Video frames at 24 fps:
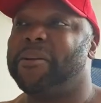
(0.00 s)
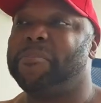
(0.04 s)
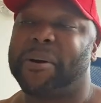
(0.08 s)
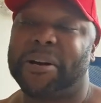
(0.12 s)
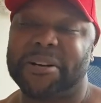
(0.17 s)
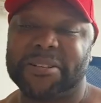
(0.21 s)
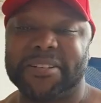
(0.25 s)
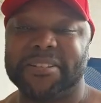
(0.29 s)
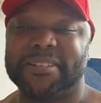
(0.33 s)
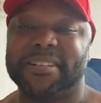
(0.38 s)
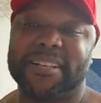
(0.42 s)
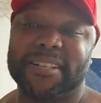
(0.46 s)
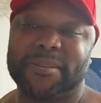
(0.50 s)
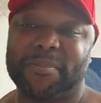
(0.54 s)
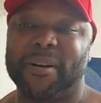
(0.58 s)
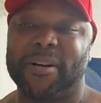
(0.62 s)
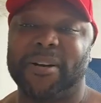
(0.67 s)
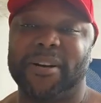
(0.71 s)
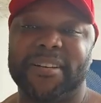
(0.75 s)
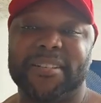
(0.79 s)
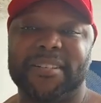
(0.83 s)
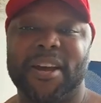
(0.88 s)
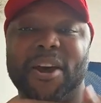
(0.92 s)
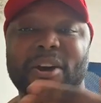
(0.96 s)
person's
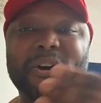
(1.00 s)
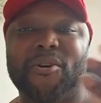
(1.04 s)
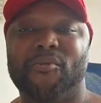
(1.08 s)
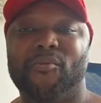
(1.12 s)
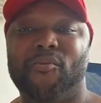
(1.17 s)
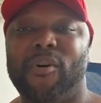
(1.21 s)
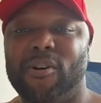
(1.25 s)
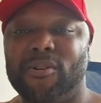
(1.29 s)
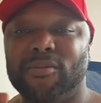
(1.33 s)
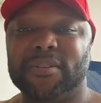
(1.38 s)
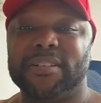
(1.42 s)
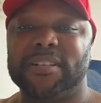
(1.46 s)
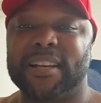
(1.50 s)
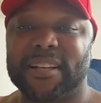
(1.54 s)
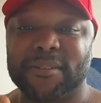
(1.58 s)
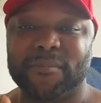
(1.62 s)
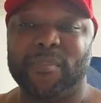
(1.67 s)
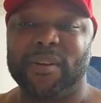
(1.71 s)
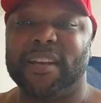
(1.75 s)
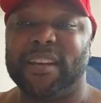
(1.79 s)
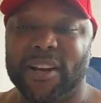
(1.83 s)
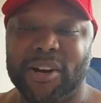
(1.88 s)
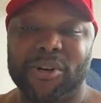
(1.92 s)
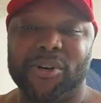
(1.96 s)
experience won't just
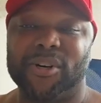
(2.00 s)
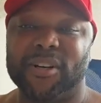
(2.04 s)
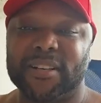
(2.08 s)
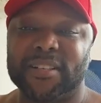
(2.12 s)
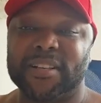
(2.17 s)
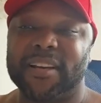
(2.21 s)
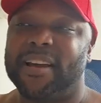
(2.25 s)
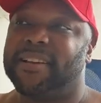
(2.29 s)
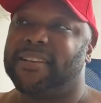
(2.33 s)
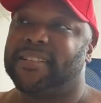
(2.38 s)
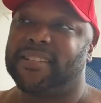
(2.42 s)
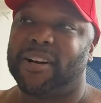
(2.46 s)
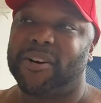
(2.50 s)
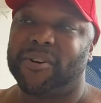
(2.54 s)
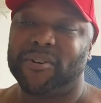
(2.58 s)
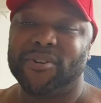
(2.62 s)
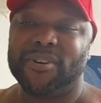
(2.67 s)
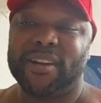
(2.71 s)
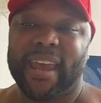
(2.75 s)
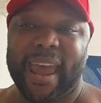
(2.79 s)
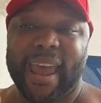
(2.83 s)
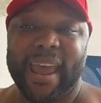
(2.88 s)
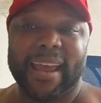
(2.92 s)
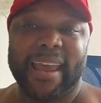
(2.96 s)
be yours. So
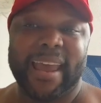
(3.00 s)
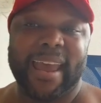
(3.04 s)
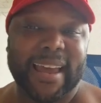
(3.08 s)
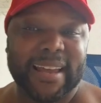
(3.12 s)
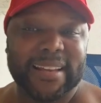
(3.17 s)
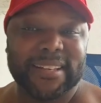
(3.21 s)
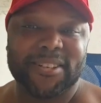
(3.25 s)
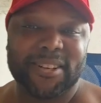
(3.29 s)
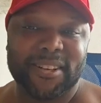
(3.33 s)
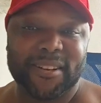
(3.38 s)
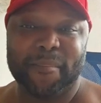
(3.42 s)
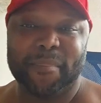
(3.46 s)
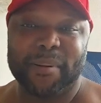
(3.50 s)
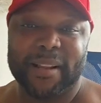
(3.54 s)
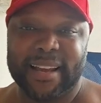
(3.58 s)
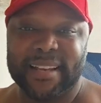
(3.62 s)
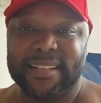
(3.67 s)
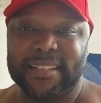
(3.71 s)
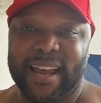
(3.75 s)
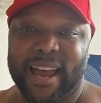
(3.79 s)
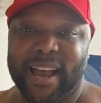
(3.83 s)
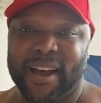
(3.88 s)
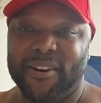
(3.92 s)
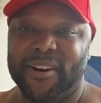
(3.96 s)
you can't cancel a
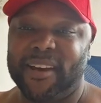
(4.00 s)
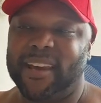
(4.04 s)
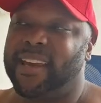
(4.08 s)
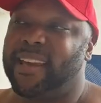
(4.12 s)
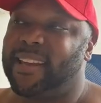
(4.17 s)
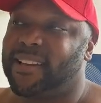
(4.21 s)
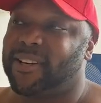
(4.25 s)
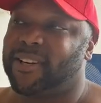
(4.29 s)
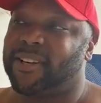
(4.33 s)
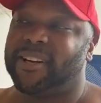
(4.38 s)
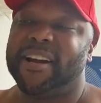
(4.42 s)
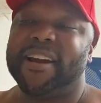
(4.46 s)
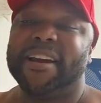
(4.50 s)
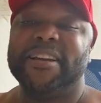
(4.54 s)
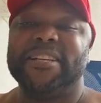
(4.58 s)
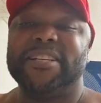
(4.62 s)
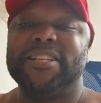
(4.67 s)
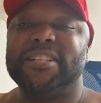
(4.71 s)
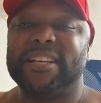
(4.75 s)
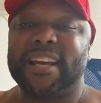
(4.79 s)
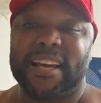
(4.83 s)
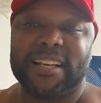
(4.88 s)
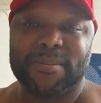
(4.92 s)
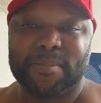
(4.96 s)
place out either
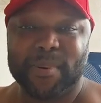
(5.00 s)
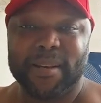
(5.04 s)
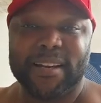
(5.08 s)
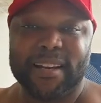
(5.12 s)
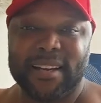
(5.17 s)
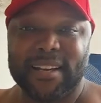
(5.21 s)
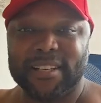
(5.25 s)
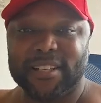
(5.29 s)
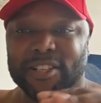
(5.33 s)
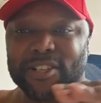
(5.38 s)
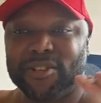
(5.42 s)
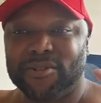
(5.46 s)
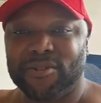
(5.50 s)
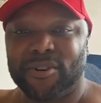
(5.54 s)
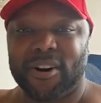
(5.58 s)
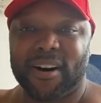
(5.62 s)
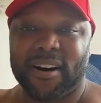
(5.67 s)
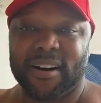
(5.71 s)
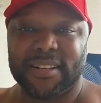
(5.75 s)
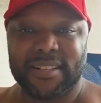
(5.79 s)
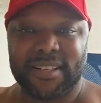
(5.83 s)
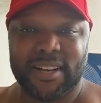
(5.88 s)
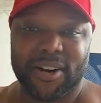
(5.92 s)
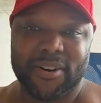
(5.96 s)
just because you
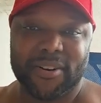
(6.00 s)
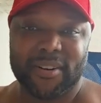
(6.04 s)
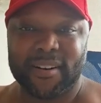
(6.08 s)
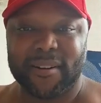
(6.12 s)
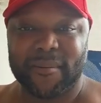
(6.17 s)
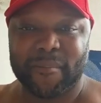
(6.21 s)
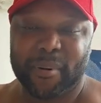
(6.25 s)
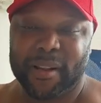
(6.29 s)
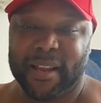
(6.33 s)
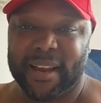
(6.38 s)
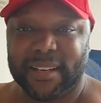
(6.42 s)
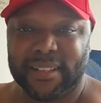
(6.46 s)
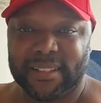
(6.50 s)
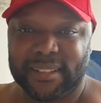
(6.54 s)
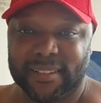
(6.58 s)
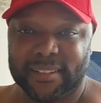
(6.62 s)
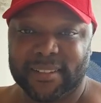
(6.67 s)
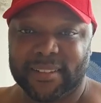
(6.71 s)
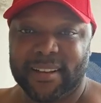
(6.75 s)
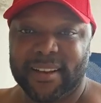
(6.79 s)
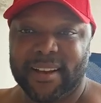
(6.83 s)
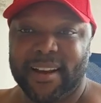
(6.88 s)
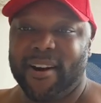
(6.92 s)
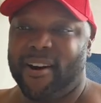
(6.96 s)
are a certain
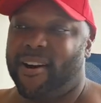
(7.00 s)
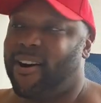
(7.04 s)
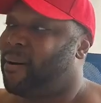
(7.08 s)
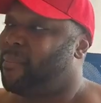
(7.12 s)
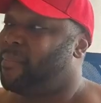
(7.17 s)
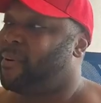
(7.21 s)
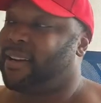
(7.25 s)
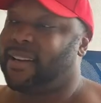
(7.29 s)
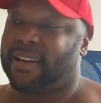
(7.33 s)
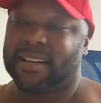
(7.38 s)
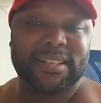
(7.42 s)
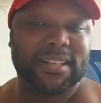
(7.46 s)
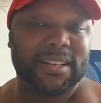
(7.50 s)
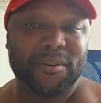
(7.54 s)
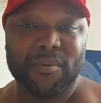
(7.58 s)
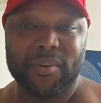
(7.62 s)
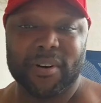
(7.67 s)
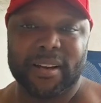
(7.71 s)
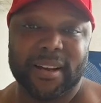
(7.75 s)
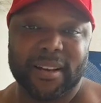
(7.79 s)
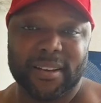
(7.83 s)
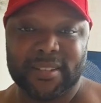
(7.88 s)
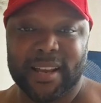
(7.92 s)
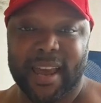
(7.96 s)
complexion or because
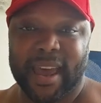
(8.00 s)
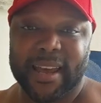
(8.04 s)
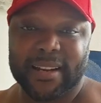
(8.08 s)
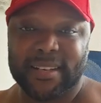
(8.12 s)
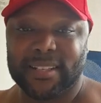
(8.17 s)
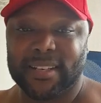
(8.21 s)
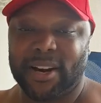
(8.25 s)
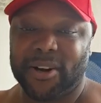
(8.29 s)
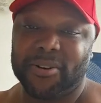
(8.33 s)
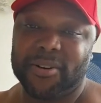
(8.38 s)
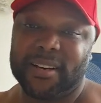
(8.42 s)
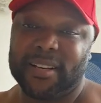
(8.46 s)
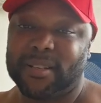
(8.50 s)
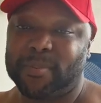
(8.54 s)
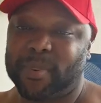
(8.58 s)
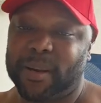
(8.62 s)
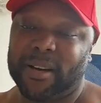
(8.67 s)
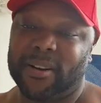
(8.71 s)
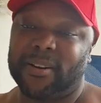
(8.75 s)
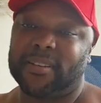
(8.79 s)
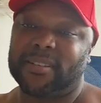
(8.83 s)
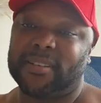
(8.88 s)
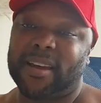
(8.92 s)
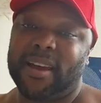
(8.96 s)
someone else had a certain
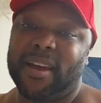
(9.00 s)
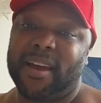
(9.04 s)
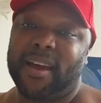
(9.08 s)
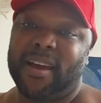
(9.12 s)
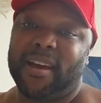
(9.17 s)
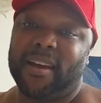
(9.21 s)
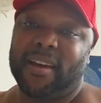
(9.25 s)
experience.